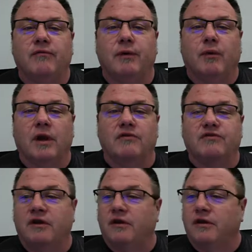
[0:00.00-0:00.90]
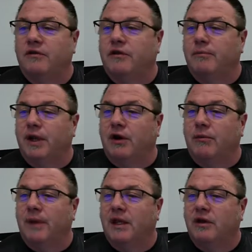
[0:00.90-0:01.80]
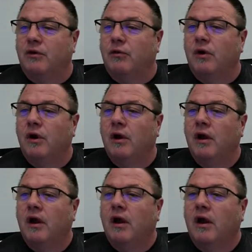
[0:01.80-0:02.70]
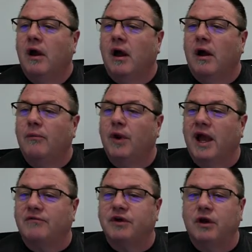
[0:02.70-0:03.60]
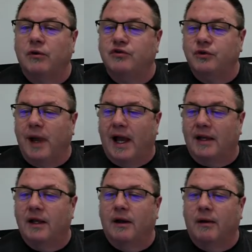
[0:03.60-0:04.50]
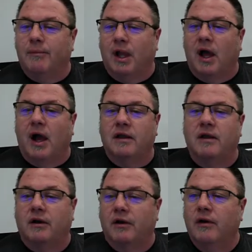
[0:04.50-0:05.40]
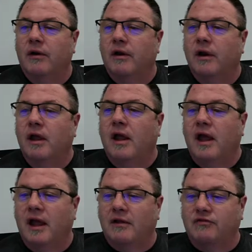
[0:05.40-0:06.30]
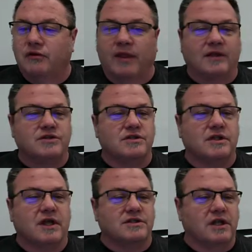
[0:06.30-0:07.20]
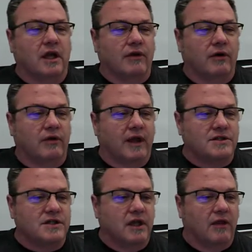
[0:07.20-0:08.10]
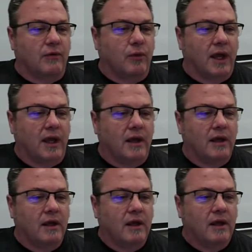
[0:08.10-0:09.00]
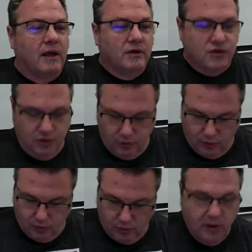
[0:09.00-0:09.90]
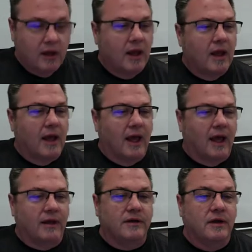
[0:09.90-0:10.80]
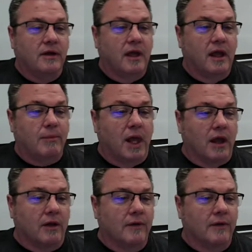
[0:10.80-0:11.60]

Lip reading: want to see the bigger menu, we have to go to adding a block here. And so that's the other way to add a block